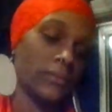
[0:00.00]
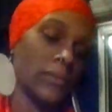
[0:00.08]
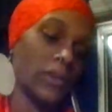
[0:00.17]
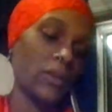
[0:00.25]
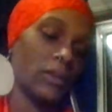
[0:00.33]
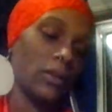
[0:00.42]

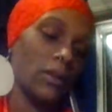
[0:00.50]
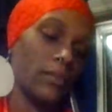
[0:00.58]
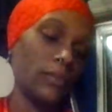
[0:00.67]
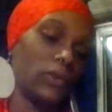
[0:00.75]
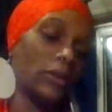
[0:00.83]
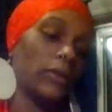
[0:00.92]

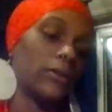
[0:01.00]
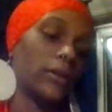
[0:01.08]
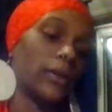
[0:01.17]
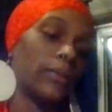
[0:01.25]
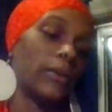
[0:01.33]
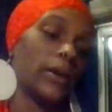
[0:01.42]
Alhamdulillah
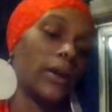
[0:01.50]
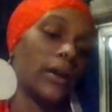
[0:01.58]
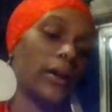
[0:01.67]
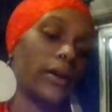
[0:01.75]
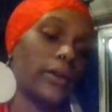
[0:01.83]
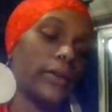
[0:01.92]
rub.
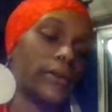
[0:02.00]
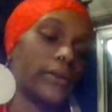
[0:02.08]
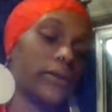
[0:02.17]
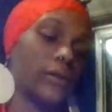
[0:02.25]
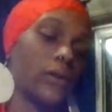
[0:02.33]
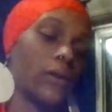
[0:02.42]

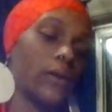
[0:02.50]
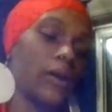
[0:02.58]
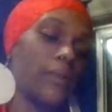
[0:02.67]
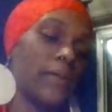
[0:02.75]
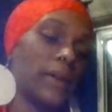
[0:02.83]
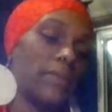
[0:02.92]
So
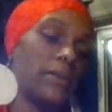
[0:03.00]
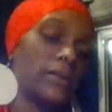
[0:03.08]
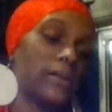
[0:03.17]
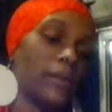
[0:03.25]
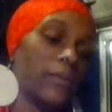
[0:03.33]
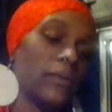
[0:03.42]
maybe
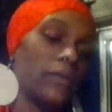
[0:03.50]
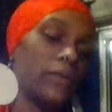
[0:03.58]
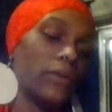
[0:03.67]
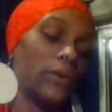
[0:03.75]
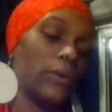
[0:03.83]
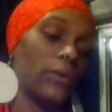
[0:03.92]
some of
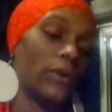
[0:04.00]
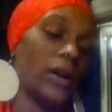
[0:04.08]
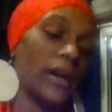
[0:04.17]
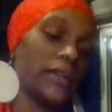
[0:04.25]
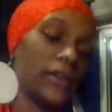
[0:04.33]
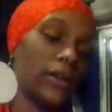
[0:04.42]
you
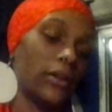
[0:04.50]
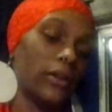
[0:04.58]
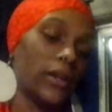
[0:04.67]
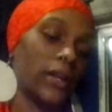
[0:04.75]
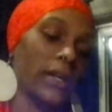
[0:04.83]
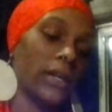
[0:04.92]
guys are
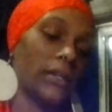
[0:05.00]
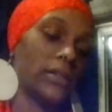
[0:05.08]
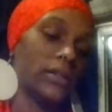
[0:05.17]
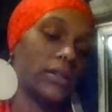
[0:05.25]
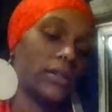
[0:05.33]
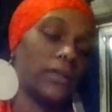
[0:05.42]
looking
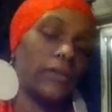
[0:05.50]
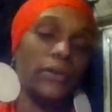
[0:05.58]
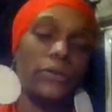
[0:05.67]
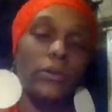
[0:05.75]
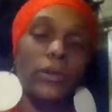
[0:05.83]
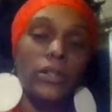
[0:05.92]
into different
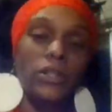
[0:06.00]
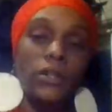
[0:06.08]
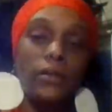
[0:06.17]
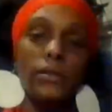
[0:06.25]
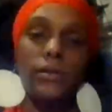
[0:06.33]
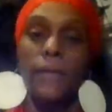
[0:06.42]

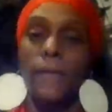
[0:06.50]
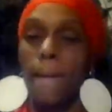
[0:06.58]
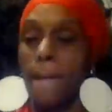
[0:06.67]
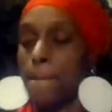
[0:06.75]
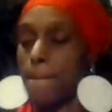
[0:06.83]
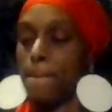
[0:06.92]
religions.
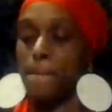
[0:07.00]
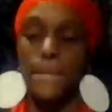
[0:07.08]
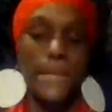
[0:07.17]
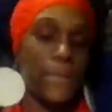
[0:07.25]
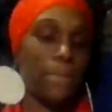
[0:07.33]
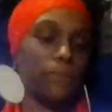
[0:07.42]

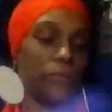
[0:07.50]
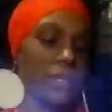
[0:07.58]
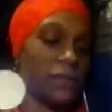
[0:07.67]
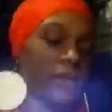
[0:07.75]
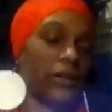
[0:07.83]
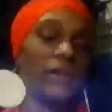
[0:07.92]

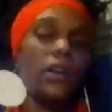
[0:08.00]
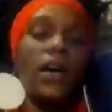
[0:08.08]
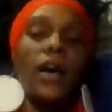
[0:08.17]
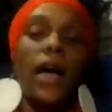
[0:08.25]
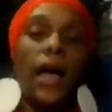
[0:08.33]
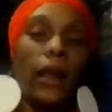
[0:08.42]
Because I heard
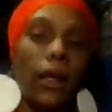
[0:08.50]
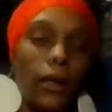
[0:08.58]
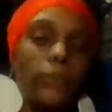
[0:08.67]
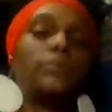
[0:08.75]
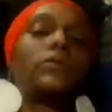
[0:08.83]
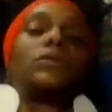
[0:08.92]

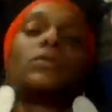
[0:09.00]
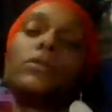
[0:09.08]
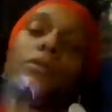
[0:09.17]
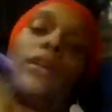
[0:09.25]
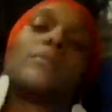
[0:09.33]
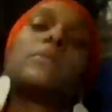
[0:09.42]
Alhamdulillah
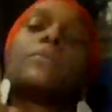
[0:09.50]
rub.